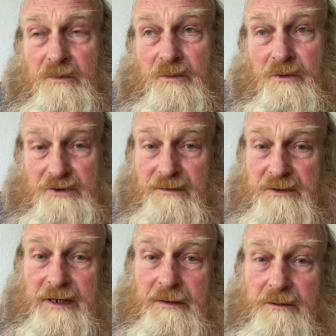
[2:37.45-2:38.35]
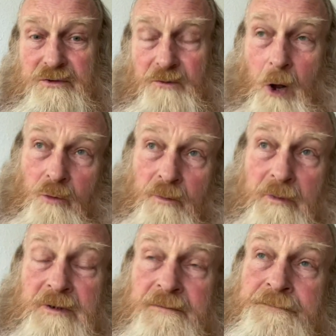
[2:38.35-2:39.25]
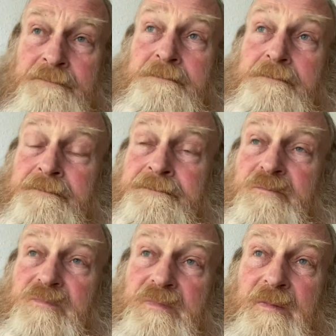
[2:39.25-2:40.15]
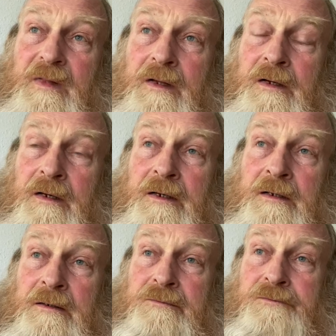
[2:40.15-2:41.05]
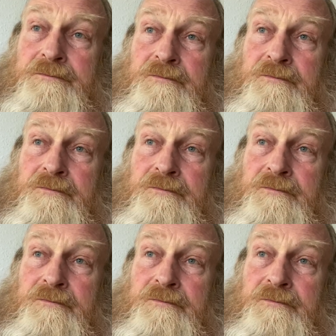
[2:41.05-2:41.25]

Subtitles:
course obviously there was Rome, the